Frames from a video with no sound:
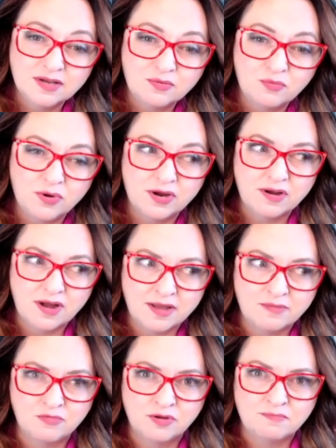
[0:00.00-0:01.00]
where
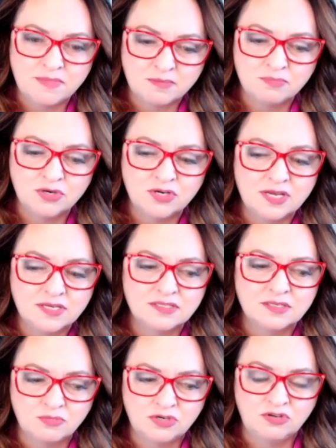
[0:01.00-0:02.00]
I'm remembered as
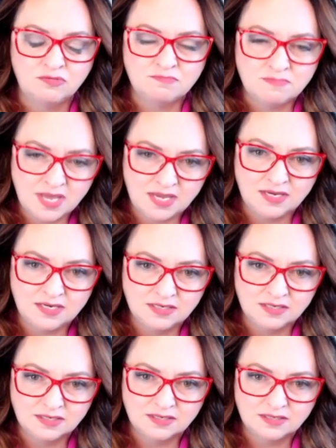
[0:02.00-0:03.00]
someone who made
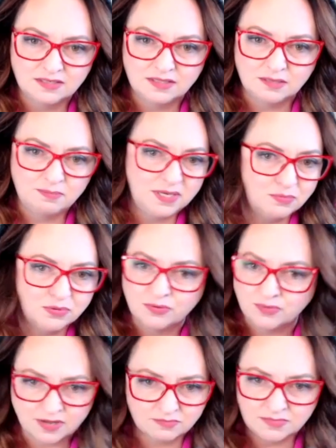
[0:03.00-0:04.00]
the people
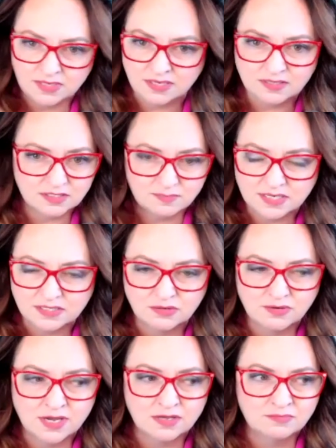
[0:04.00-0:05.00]
around me, the space
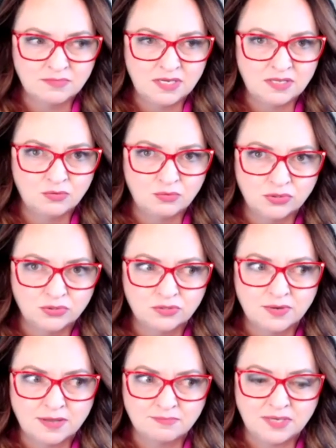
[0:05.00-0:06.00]
around me, the world
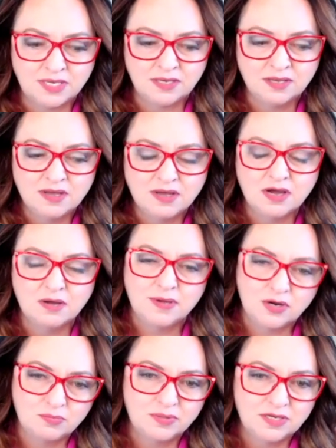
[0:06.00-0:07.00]
around me a
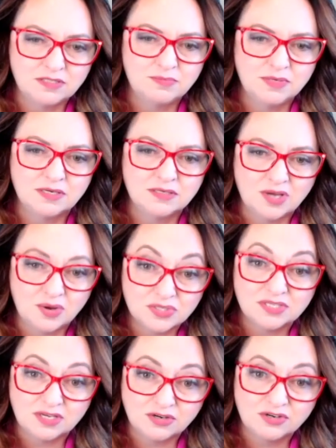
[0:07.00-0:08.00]
better place because I was
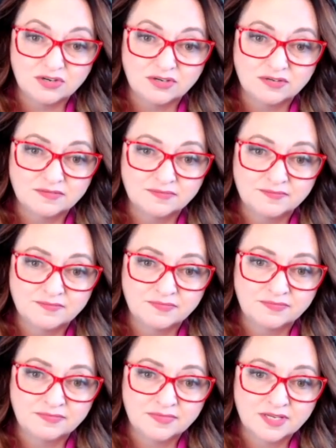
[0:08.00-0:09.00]
here.
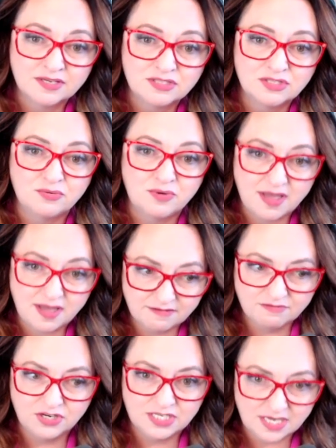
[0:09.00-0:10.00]
So
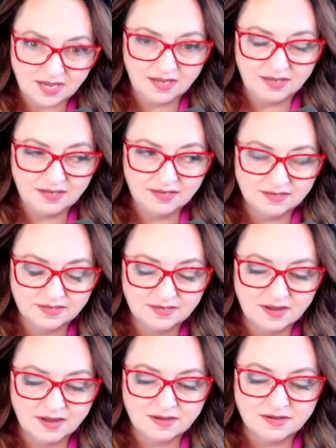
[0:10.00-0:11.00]
every day,
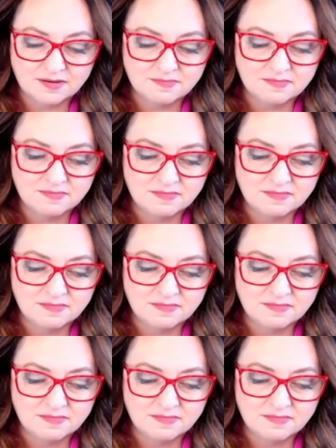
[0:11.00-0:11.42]
um,